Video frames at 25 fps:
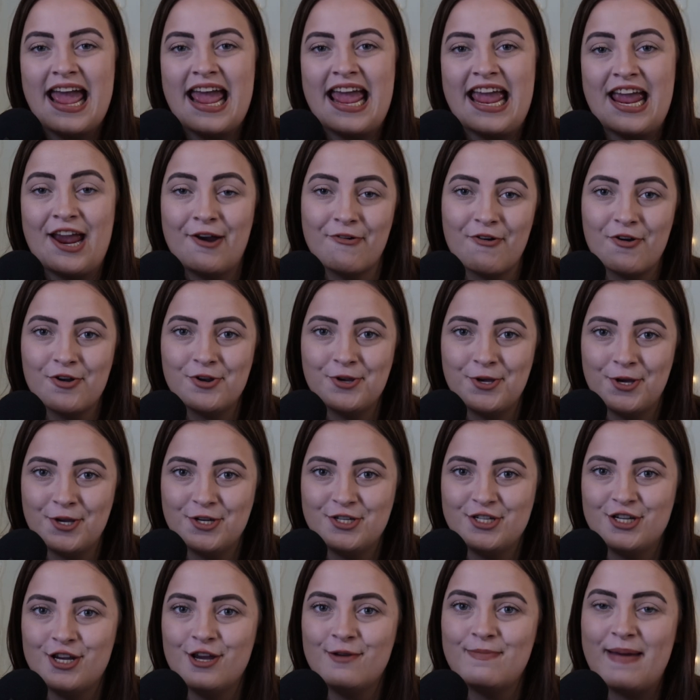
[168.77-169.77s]
here on
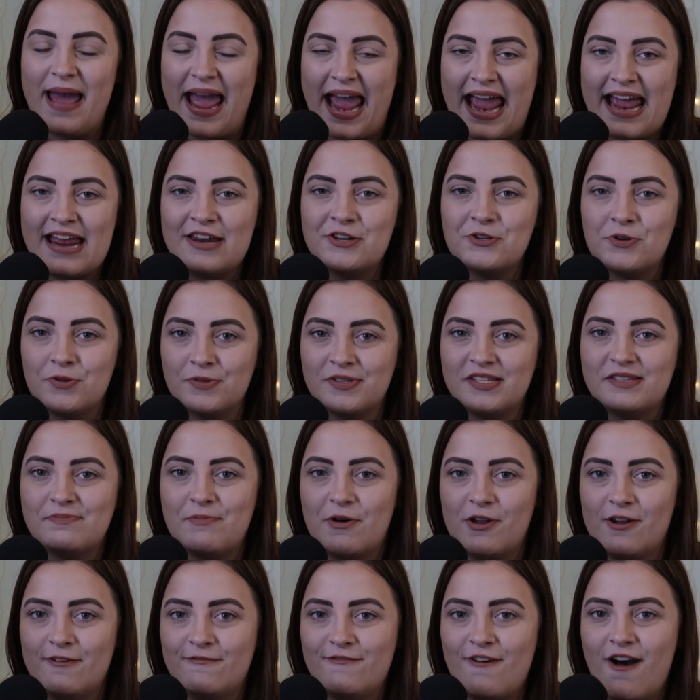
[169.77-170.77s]
YouTube and on
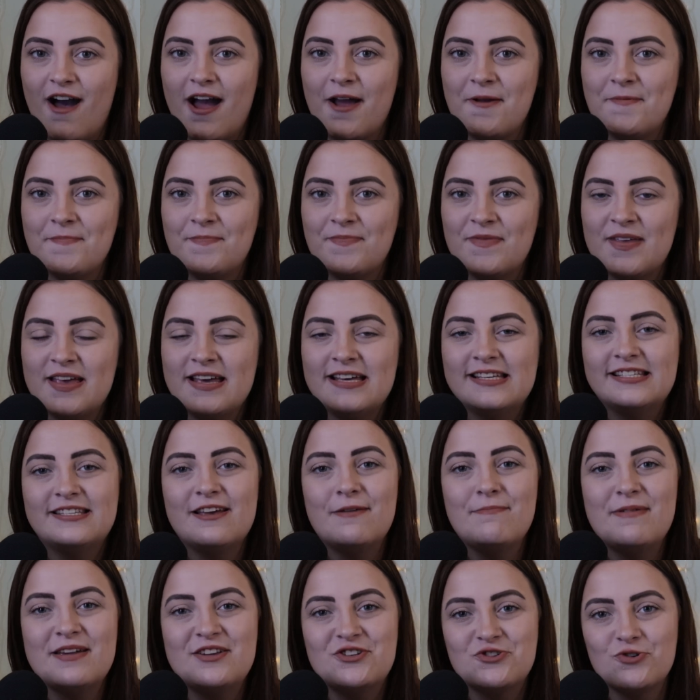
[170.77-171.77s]
Spotify,
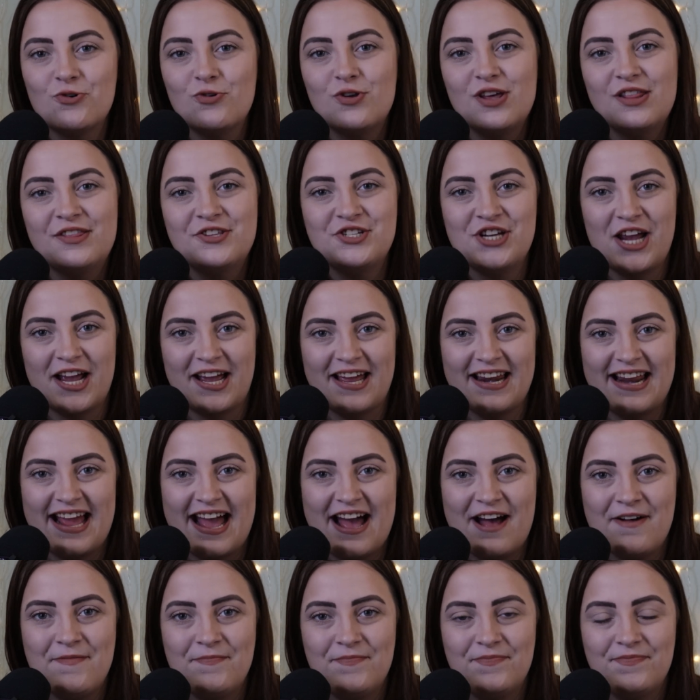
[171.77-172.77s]
so be sure to check it
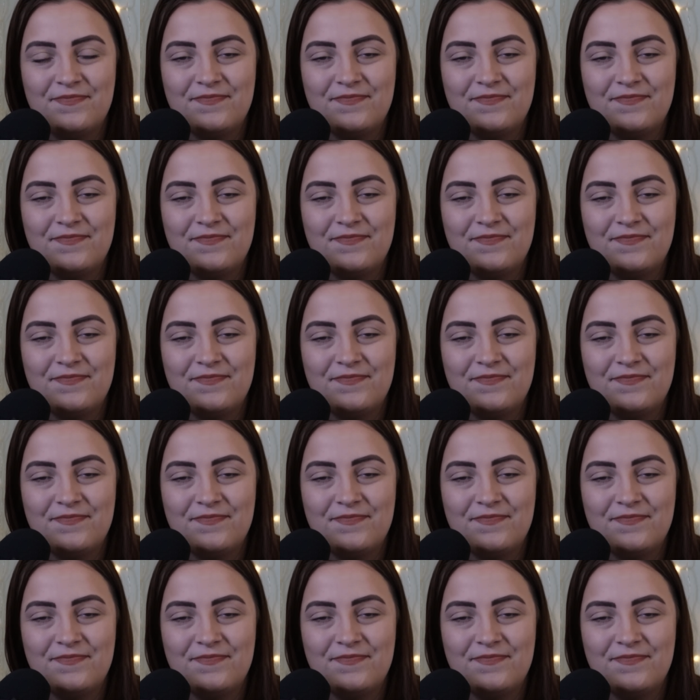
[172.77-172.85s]
out.